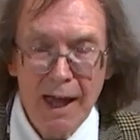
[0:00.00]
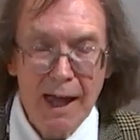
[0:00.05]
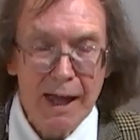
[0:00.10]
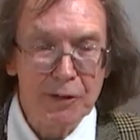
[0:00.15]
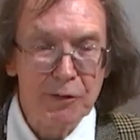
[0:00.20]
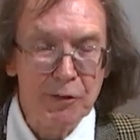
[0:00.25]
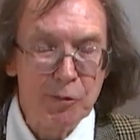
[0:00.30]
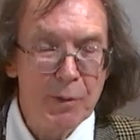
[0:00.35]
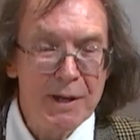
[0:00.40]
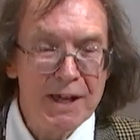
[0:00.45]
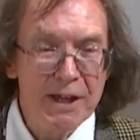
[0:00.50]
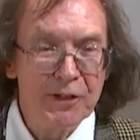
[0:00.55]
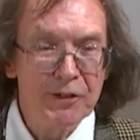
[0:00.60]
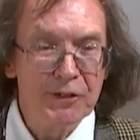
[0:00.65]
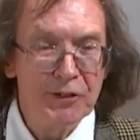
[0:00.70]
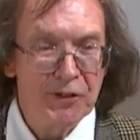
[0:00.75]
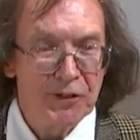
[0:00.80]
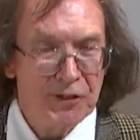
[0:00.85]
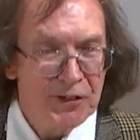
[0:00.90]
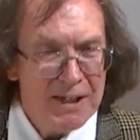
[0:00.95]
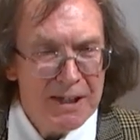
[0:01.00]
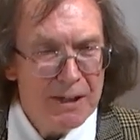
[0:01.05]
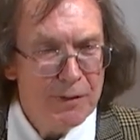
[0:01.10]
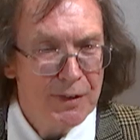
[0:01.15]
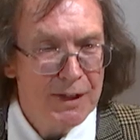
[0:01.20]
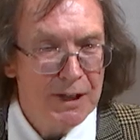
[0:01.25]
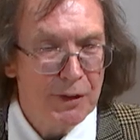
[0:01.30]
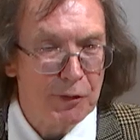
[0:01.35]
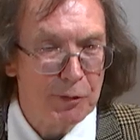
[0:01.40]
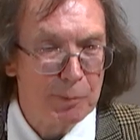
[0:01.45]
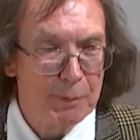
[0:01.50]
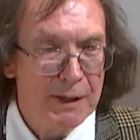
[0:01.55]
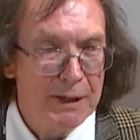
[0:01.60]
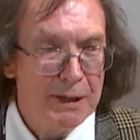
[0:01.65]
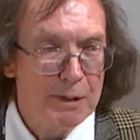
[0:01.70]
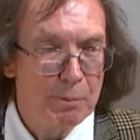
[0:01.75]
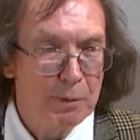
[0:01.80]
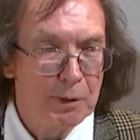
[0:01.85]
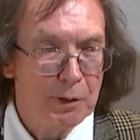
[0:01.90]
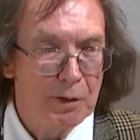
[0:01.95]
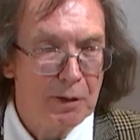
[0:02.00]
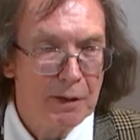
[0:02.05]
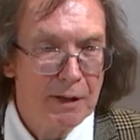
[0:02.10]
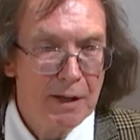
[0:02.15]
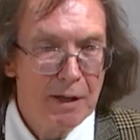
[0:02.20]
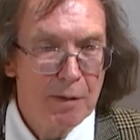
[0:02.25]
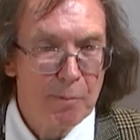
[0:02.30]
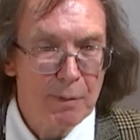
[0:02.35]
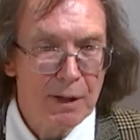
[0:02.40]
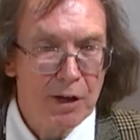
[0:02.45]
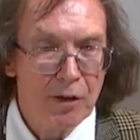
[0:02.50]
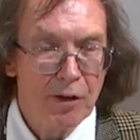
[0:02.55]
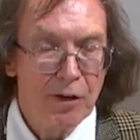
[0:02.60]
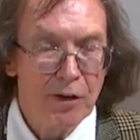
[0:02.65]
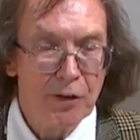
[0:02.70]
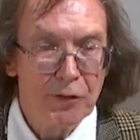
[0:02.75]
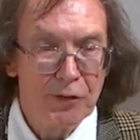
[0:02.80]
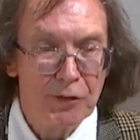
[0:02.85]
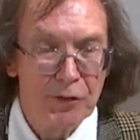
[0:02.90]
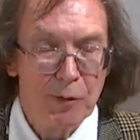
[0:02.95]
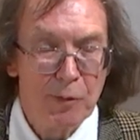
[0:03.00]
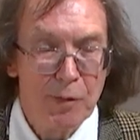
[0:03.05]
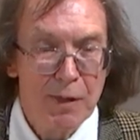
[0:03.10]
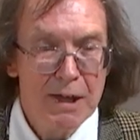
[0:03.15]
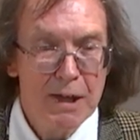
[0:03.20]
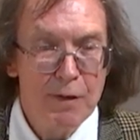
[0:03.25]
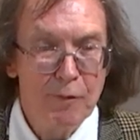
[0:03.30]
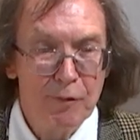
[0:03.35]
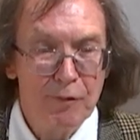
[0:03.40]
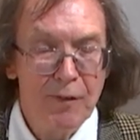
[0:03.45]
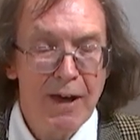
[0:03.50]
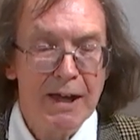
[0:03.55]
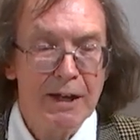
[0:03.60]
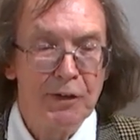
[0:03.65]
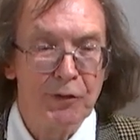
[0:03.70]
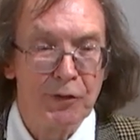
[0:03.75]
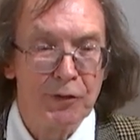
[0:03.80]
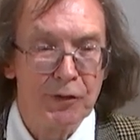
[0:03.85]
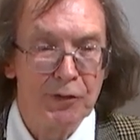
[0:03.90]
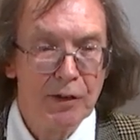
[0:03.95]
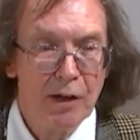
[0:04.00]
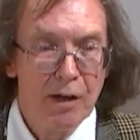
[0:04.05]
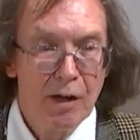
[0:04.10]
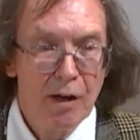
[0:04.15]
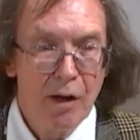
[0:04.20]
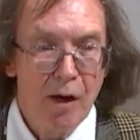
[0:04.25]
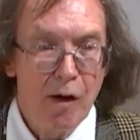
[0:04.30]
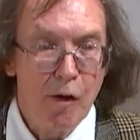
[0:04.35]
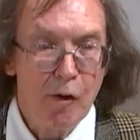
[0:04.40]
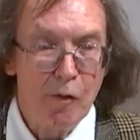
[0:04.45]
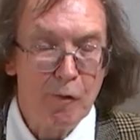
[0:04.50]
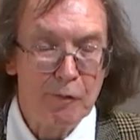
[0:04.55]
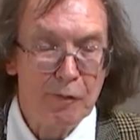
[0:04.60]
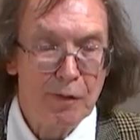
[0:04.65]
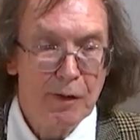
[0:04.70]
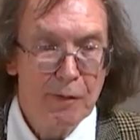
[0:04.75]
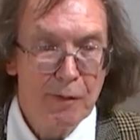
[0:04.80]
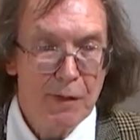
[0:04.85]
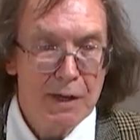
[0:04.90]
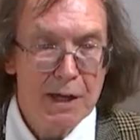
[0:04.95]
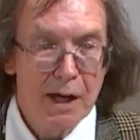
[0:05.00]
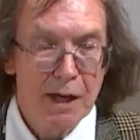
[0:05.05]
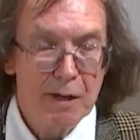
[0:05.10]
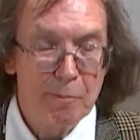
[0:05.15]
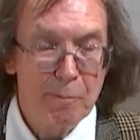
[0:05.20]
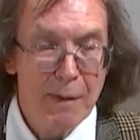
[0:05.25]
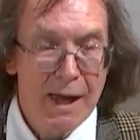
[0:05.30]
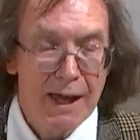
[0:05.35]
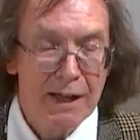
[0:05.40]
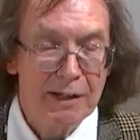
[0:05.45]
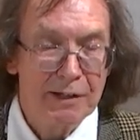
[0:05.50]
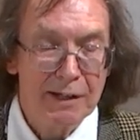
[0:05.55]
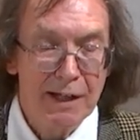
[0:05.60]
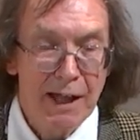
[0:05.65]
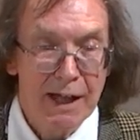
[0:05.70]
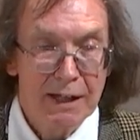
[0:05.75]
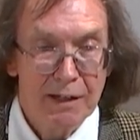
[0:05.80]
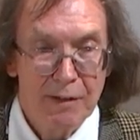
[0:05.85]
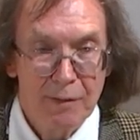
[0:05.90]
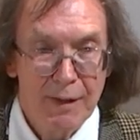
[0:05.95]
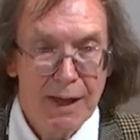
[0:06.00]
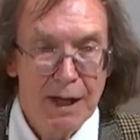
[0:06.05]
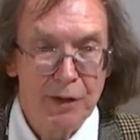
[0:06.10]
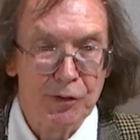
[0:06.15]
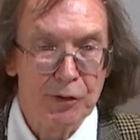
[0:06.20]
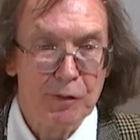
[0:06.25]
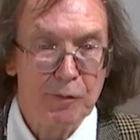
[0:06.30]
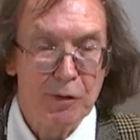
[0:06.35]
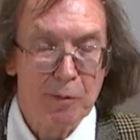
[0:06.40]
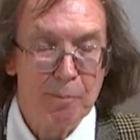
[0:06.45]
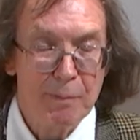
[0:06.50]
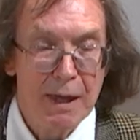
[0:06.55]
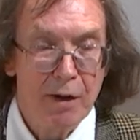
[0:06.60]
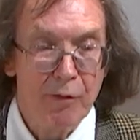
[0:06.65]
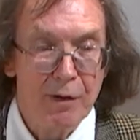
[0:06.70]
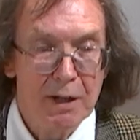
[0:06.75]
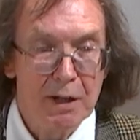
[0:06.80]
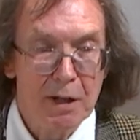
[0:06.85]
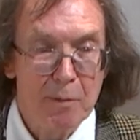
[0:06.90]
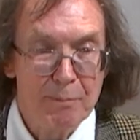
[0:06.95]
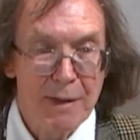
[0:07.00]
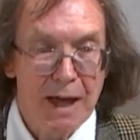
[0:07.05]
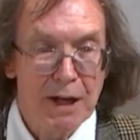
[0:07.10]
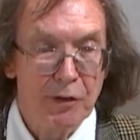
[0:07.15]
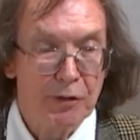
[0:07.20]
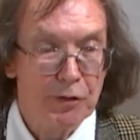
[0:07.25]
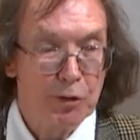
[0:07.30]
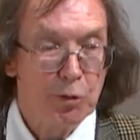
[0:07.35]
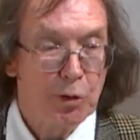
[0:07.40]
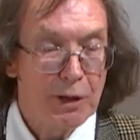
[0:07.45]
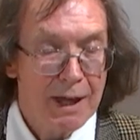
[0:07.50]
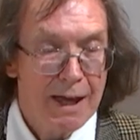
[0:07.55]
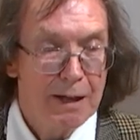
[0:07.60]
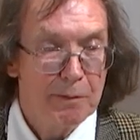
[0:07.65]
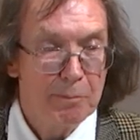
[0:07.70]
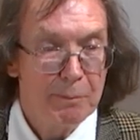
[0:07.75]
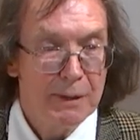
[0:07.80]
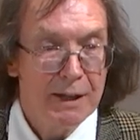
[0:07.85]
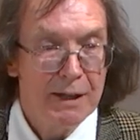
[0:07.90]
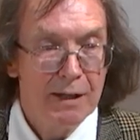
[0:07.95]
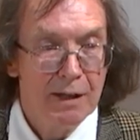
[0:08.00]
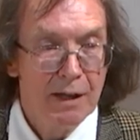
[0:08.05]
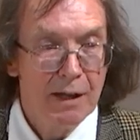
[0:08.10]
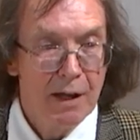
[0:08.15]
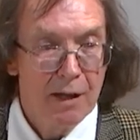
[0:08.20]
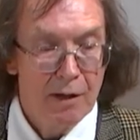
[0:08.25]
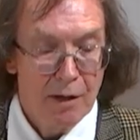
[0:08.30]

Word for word: And we can see these people because the face of the young man, like that of the burial at Balladool, can be